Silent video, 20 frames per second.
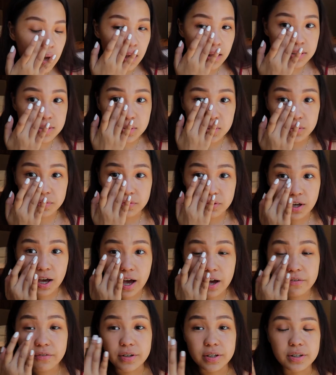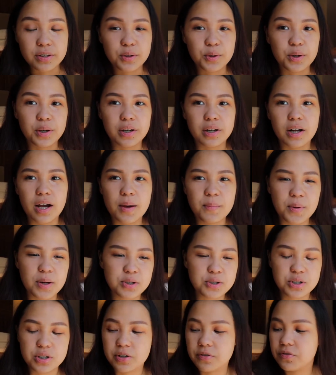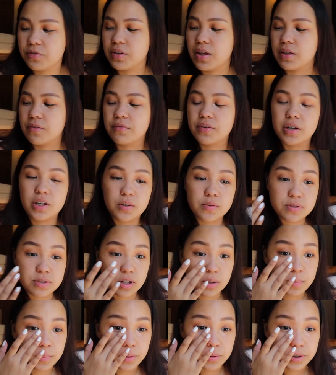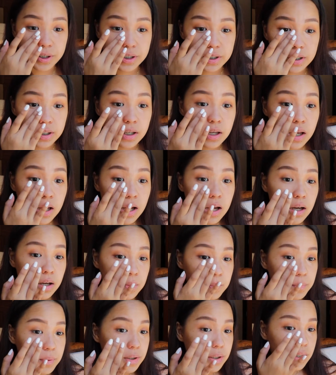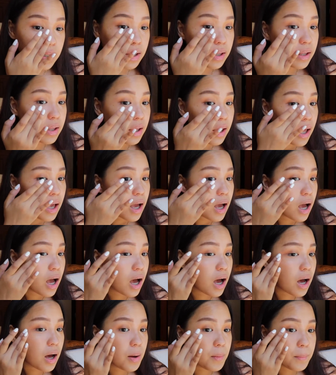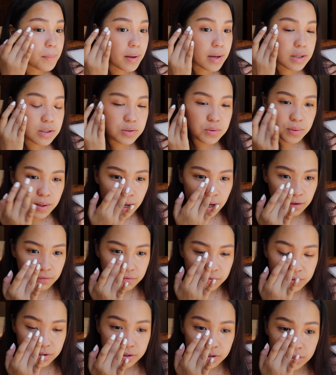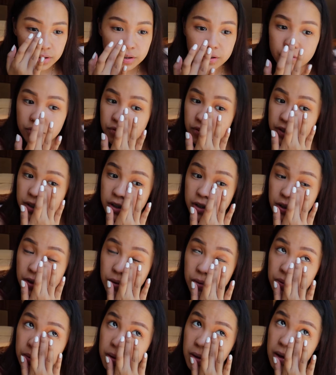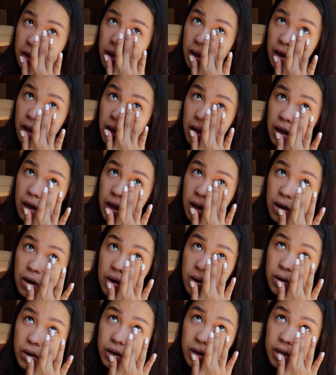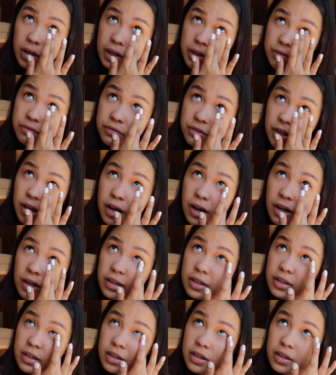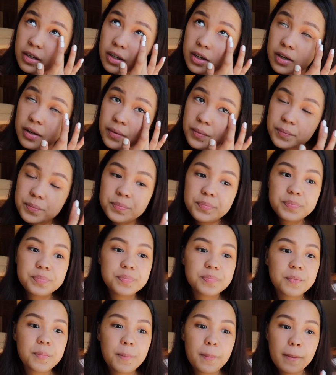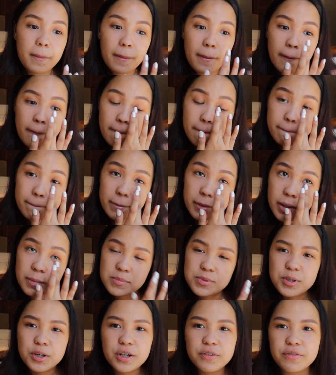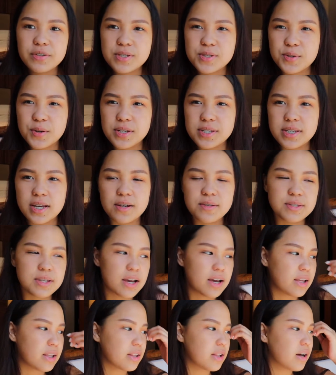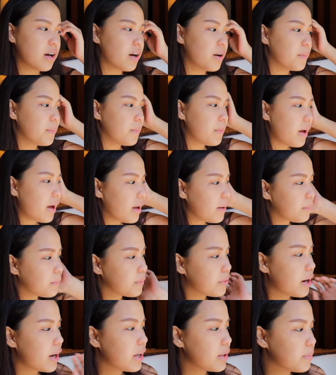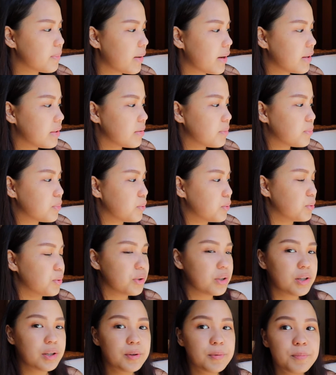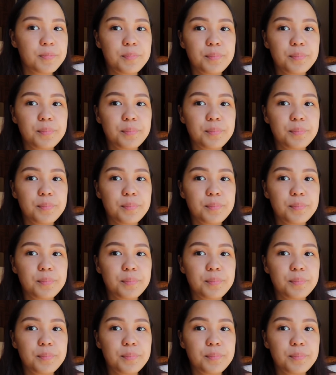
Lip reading: Also, if you haven't, or I'm not sure if that video is up already, but I do have another video or a vlog. I'm sorry if it's noisy outside. I'm right by the pool,